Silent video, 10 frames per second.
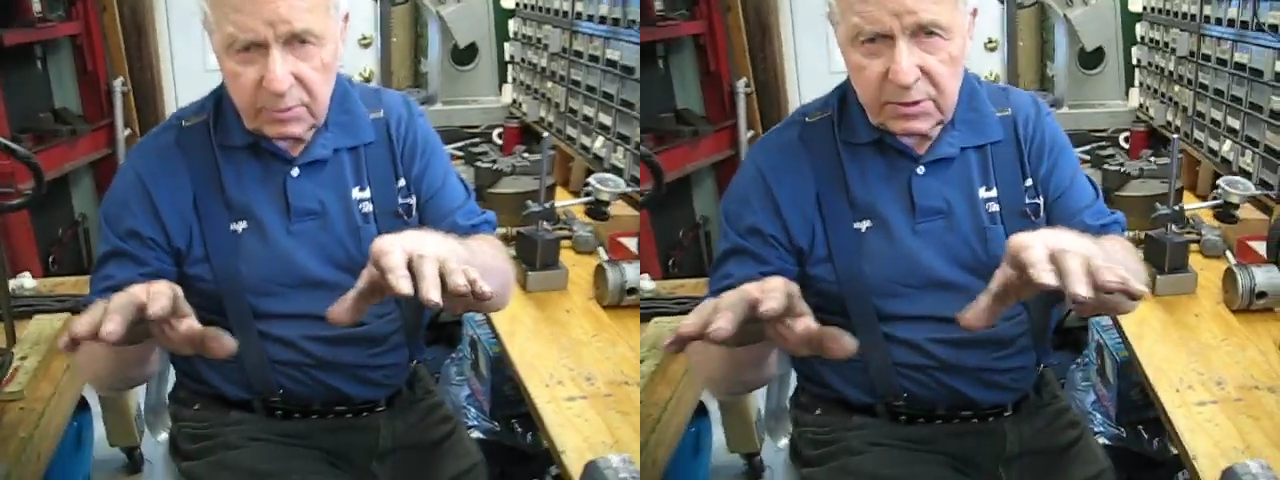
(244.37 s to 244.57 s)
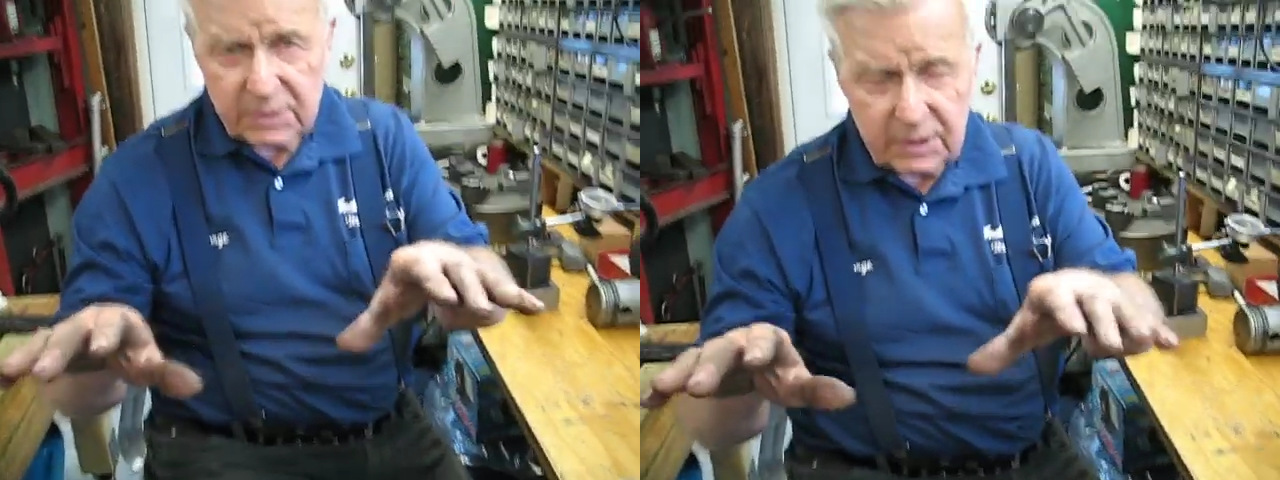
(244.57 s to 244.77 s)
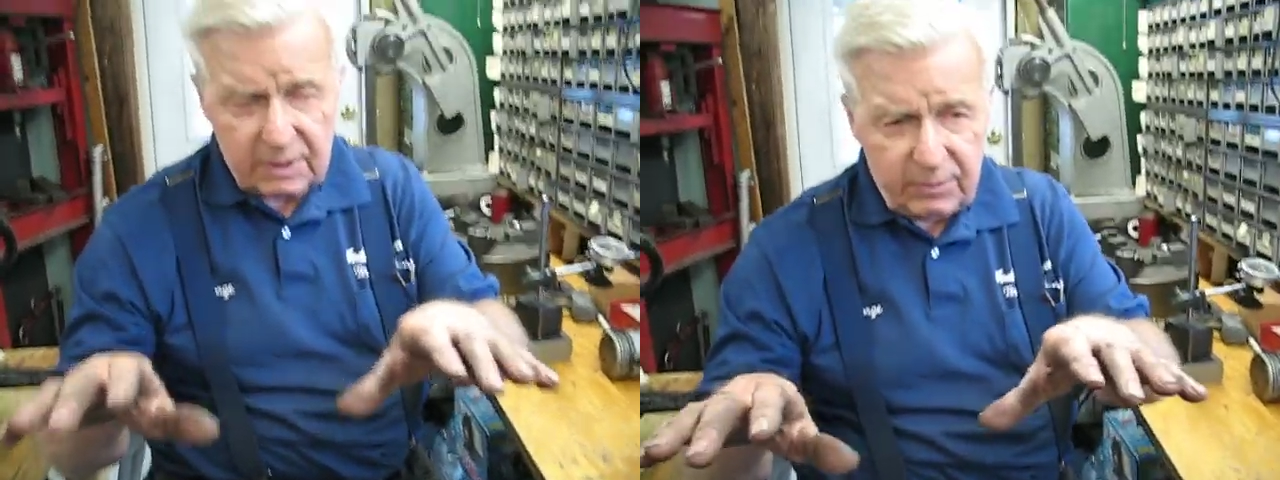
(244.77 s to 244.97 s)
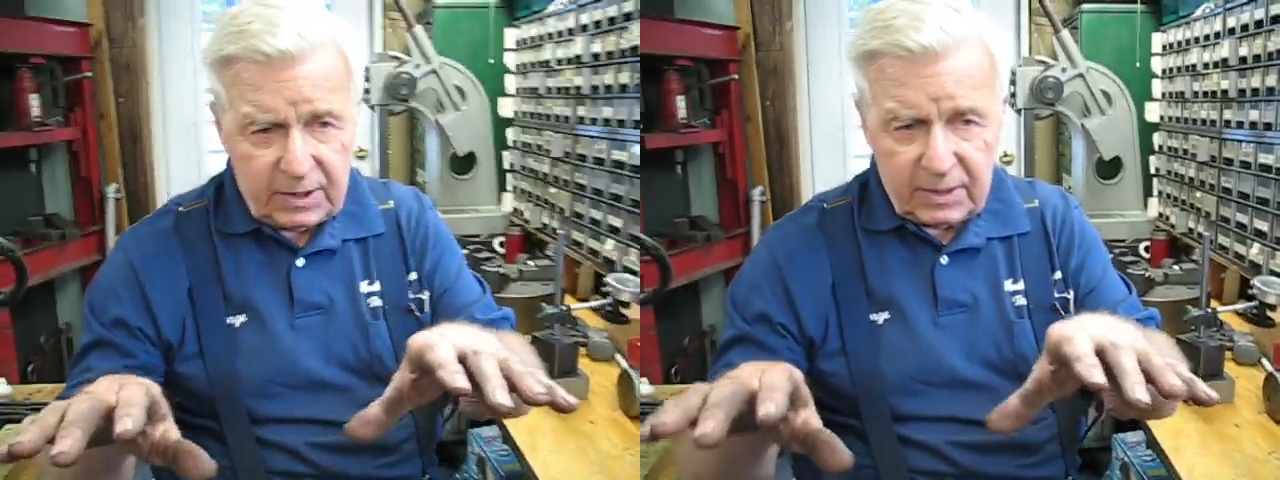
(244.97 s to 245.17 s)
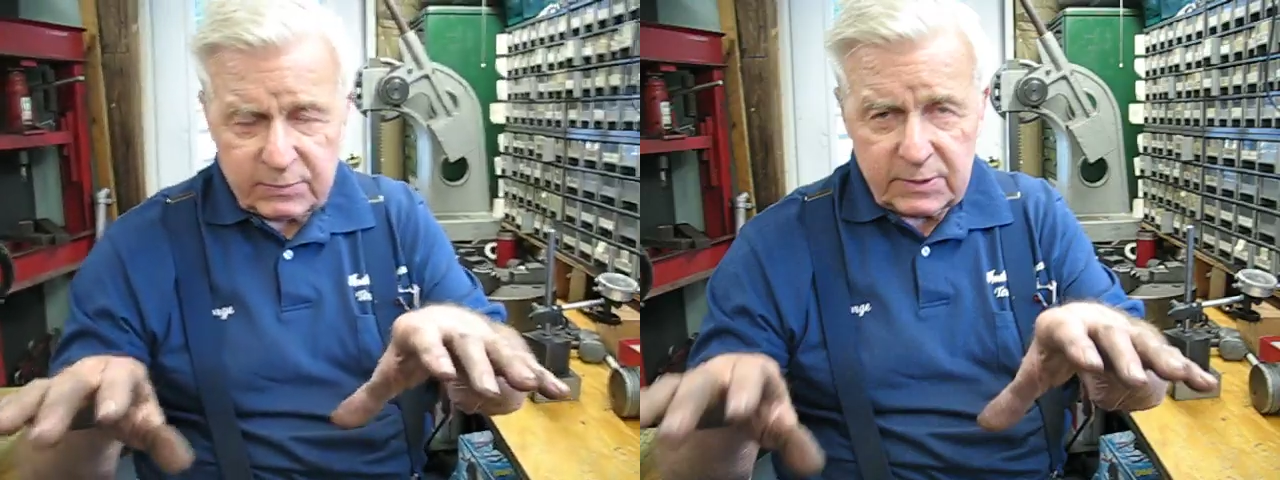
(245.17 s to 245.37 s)
it's got to
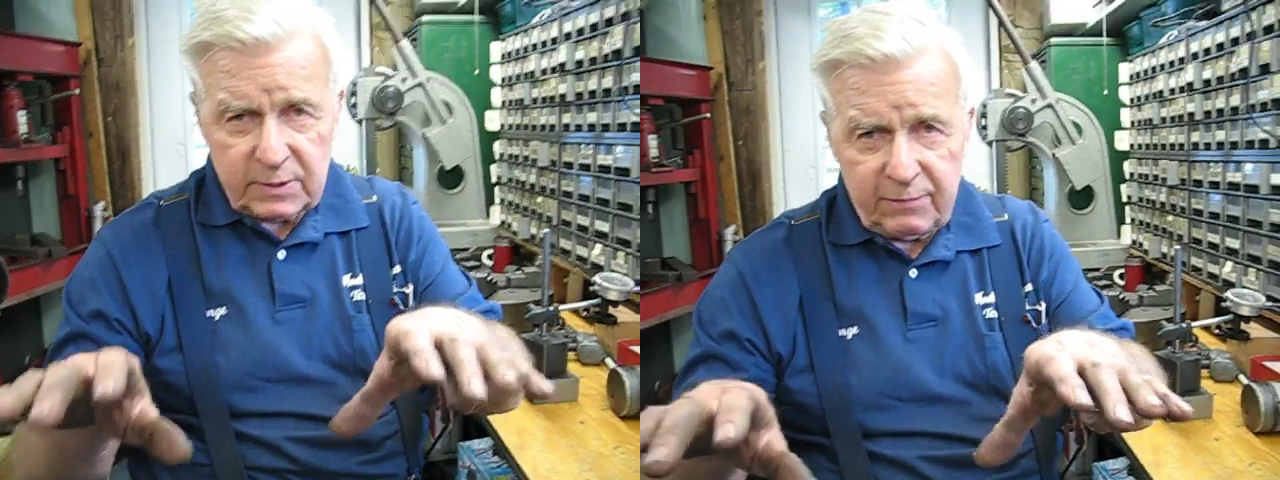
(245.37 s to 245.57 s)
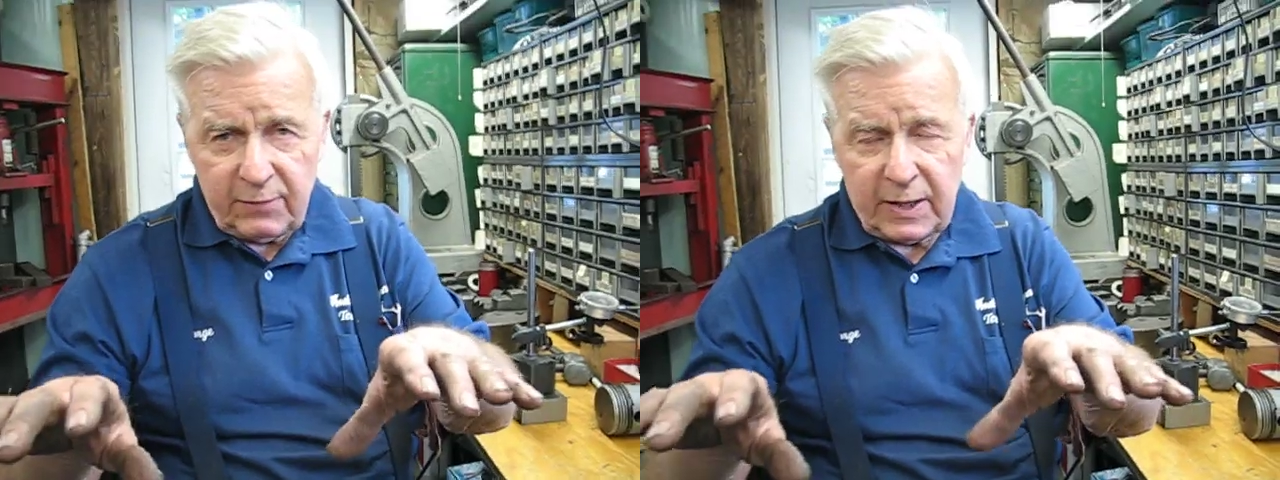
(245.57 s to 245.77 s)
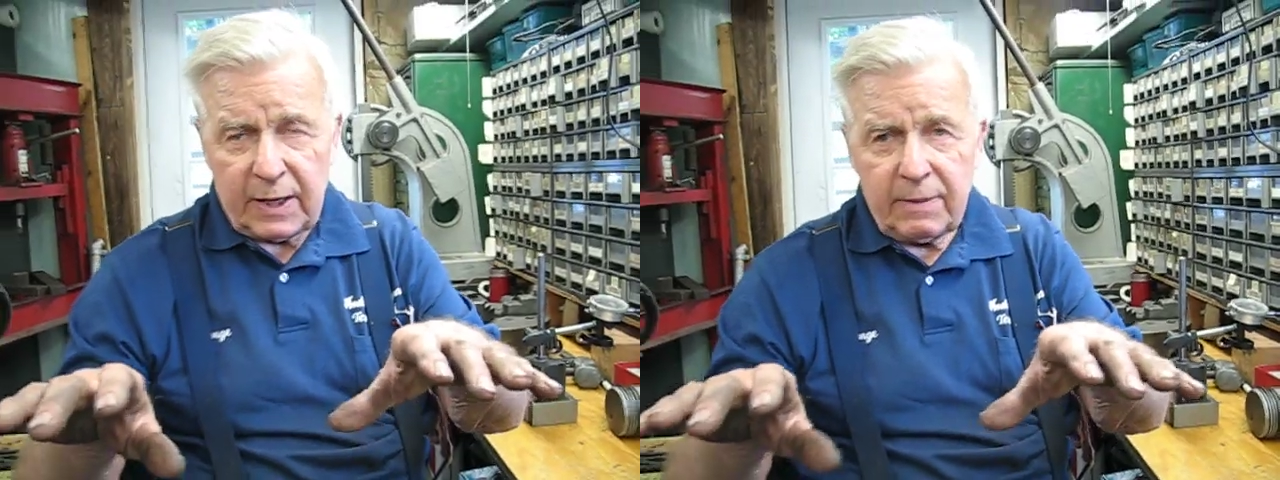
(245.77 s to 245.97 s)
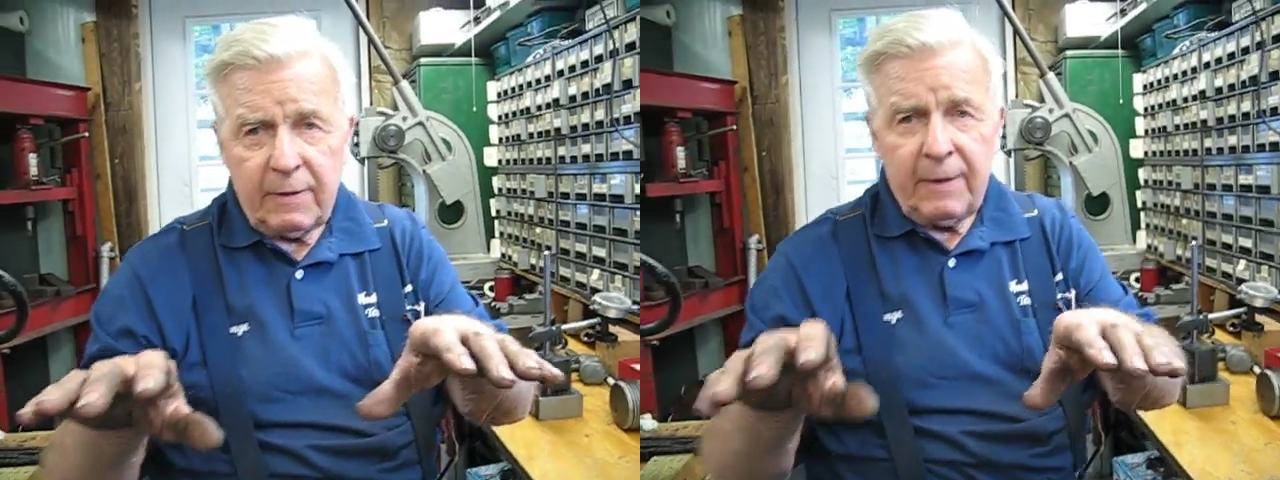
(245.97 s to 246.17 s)
be absolutely flat.